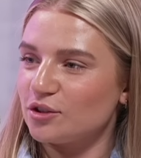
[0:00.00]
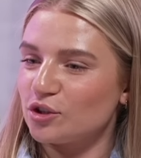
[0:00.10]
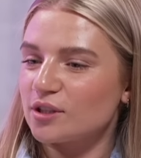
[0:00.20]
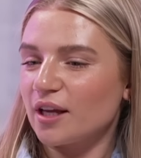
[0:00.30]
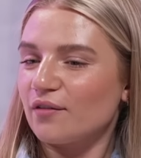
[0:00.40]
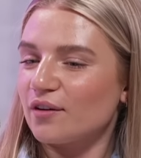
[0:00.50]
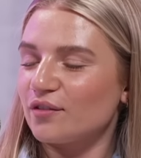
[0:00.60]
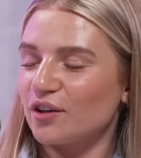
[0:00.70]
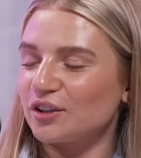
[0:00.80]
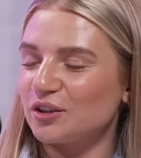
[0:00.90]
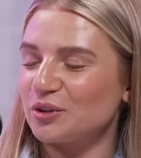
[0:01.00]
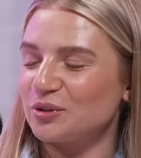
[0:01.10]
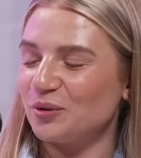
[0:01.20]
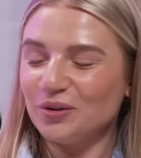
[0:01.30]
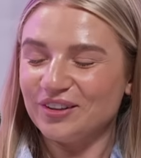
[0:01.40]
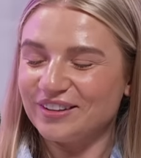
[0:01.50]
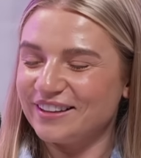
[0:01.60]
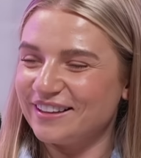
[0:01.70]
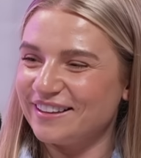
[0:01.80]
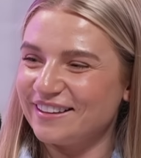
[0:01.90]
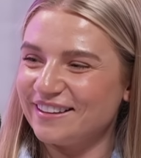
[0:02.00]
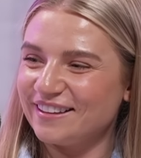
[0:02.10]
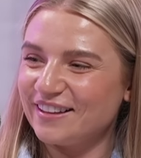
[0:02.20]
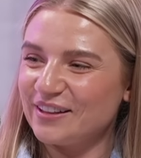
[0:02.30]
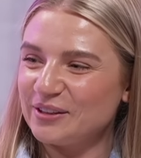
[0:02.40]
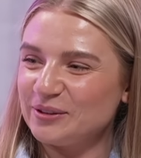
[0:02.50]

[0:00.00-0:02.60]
just give it a fucking good go. Give them a good